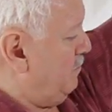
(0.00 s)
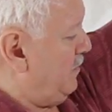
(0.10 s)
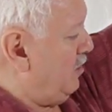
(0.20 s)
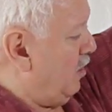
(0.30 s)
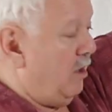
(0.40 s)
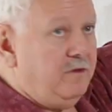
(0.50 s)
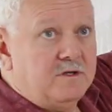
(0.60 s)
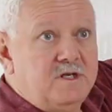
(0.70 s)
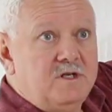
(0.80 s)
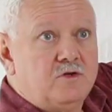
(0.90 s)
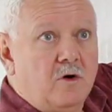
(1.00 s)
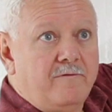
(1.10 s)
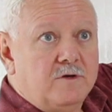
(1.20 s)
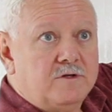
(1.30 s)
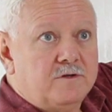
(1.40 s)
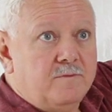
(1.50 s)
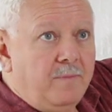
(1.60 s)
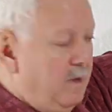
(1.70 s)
beyond the sea surface,